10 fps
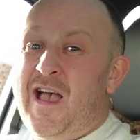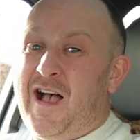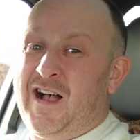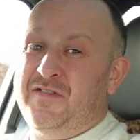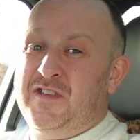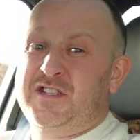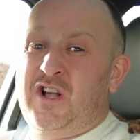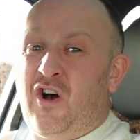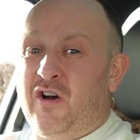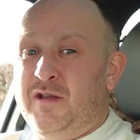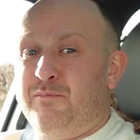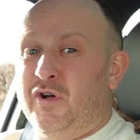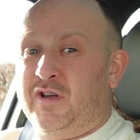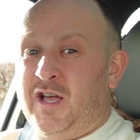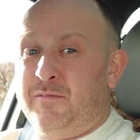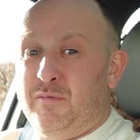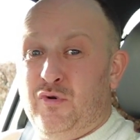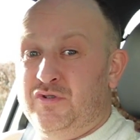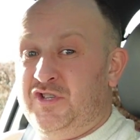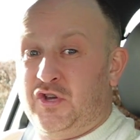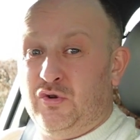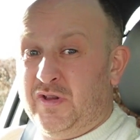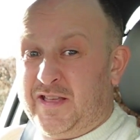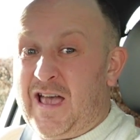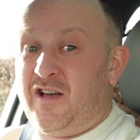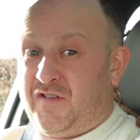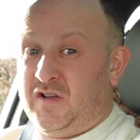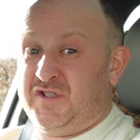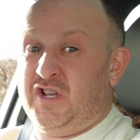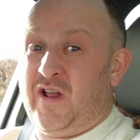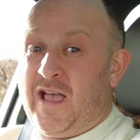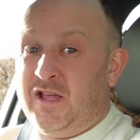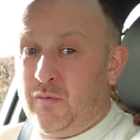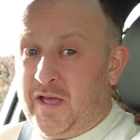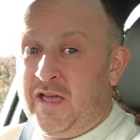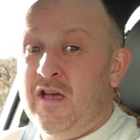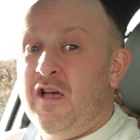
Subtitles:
And this car in plug-in hybrid mode, you can only get a 5-seater anyway.